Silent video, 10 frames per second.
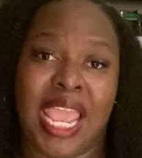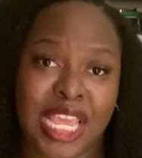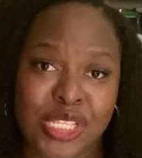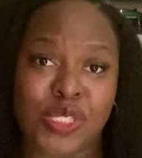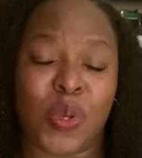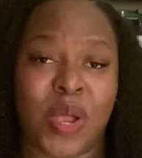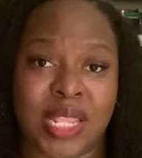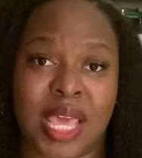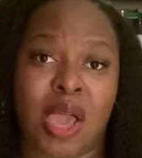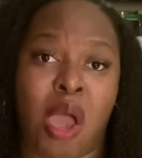any
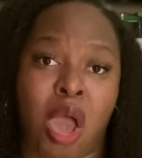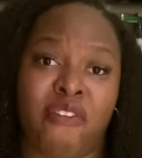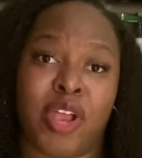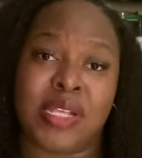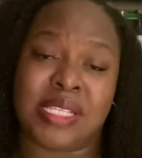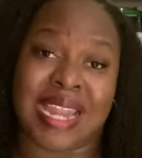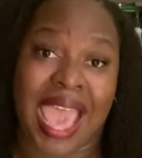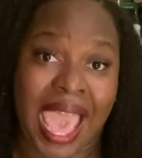store that offers an